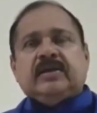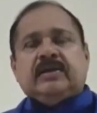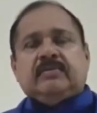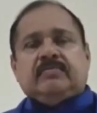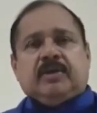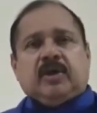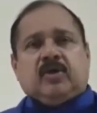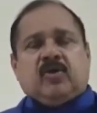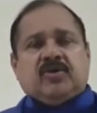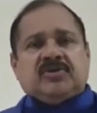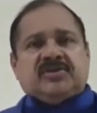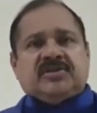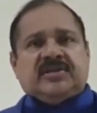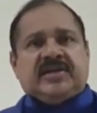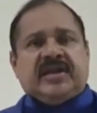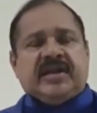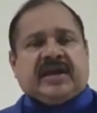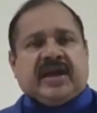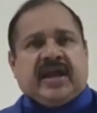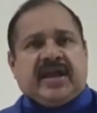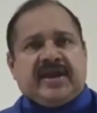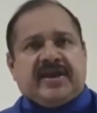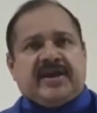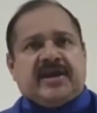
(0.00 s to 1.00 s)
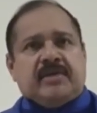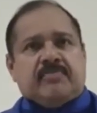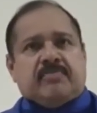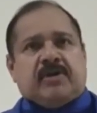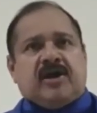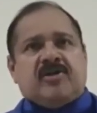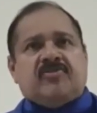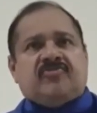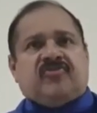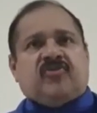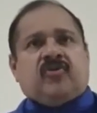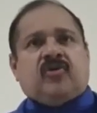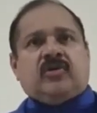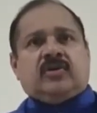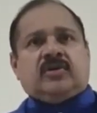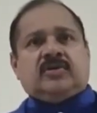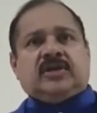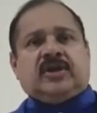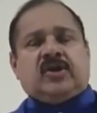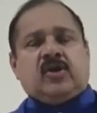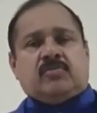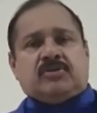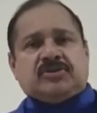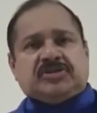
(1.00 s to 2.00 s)
Because of the decline in demand for
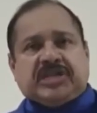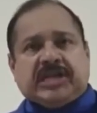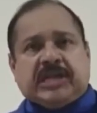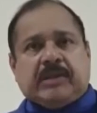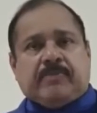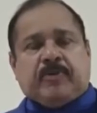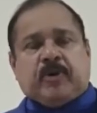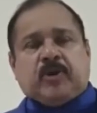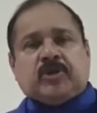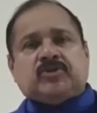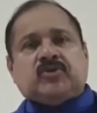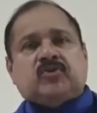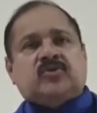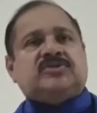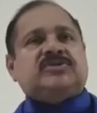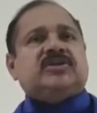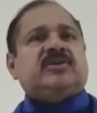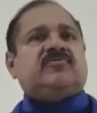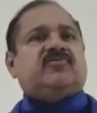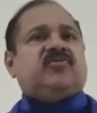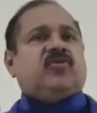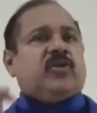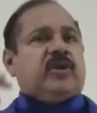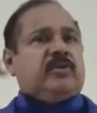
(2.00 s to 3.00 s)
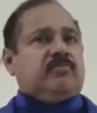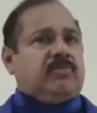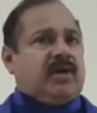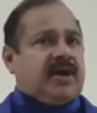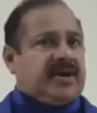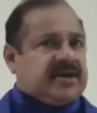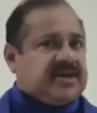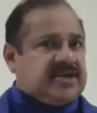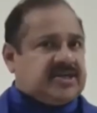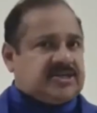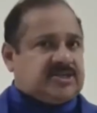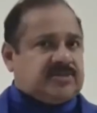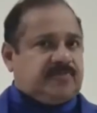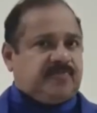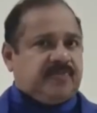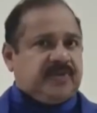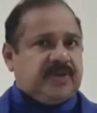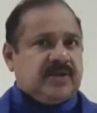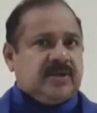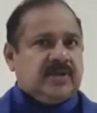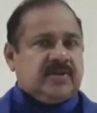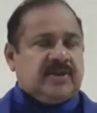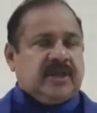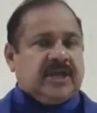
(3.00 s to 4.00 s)
the domestically produced goods in foreign markets,
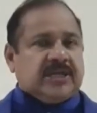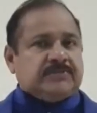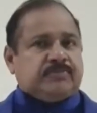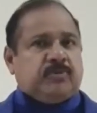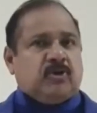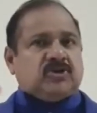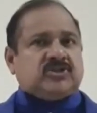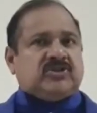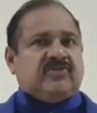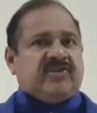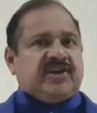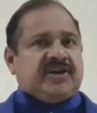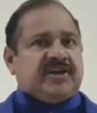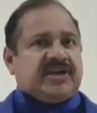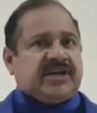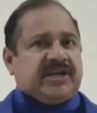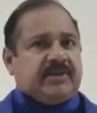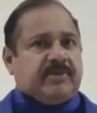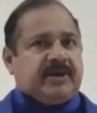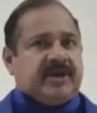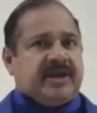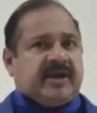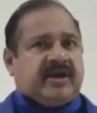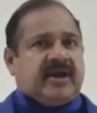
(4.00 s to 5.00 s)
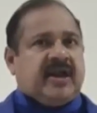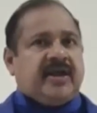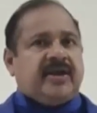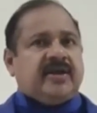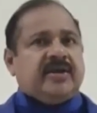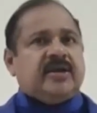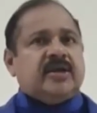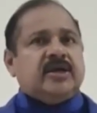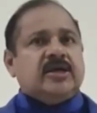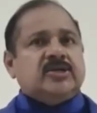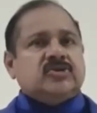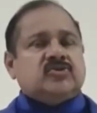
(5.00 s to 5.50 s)
the exports of a country may decline.